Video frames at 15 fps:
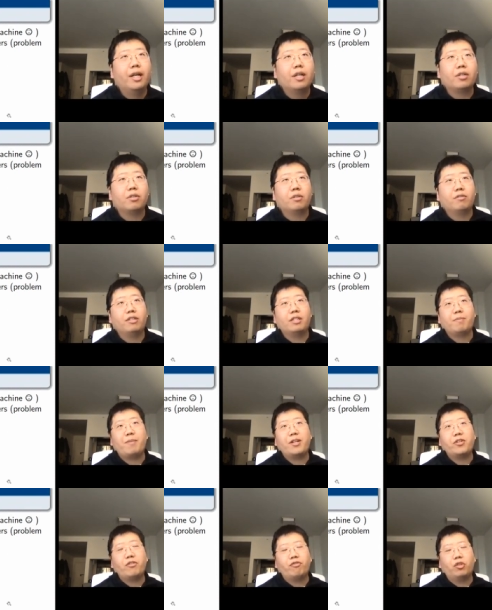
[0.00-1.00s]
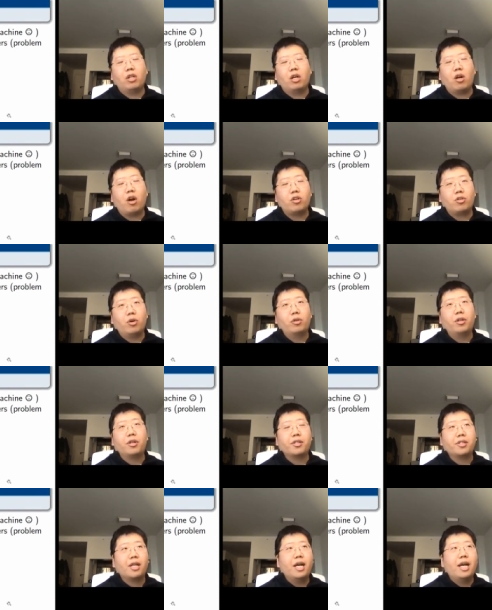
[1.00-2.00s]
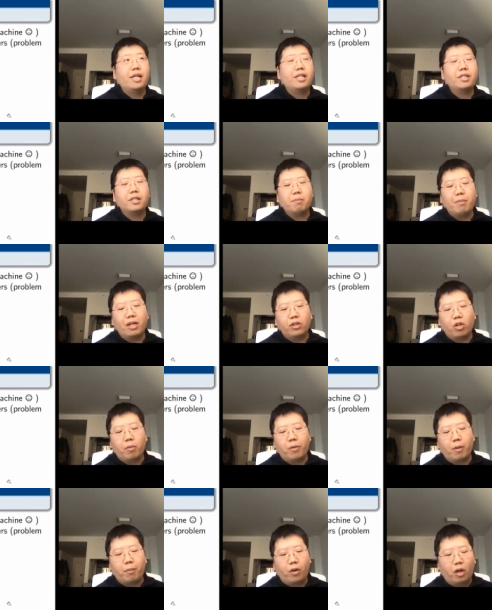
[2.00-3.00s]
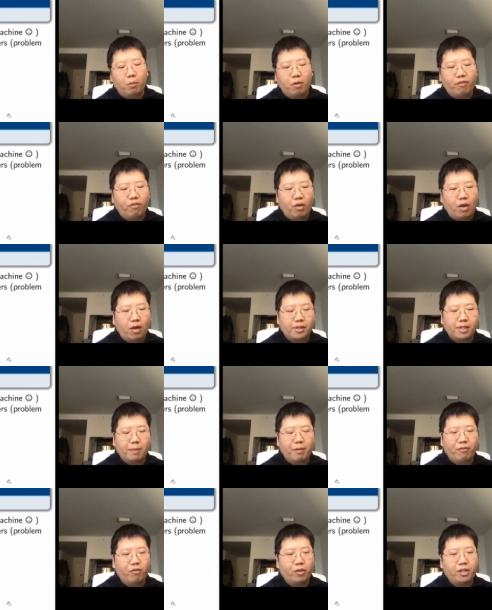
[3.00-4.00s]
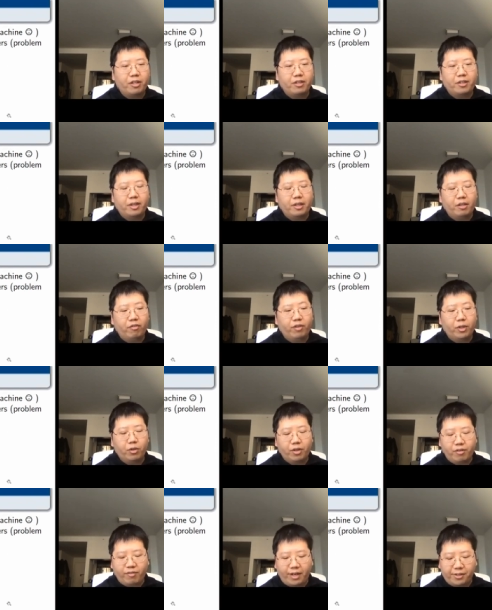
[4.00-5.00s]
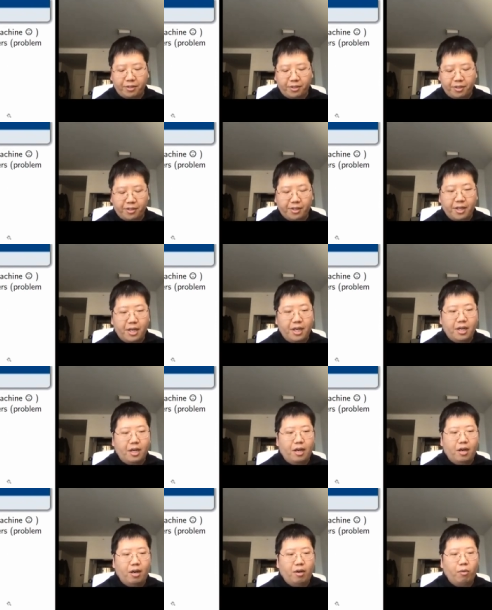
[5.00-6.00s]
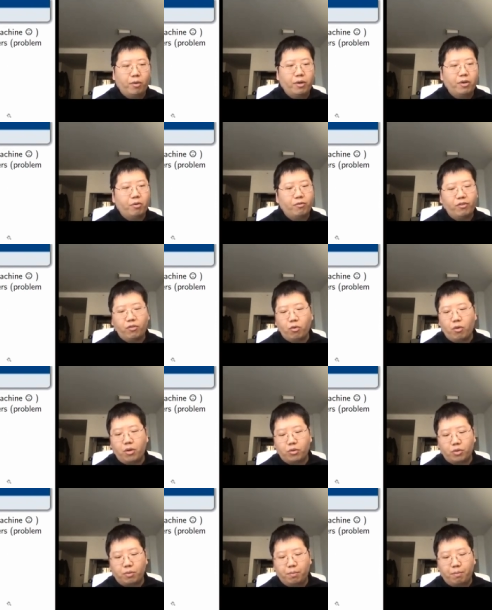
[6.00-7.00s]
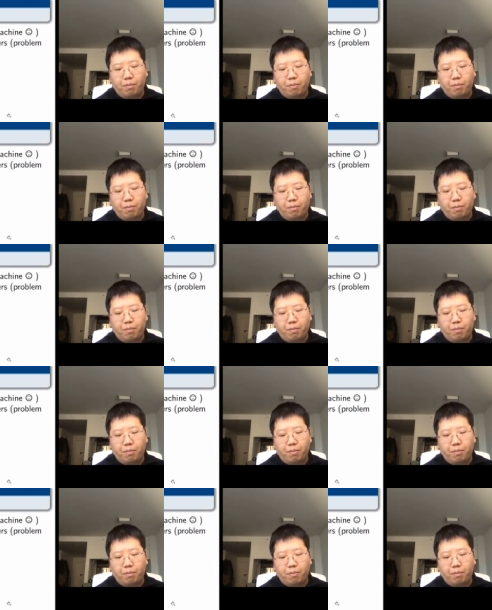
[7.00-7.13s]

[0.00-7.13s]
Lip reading: So especially for the large orders, this might not be a problem for us. I mean, for individual investors, if you want to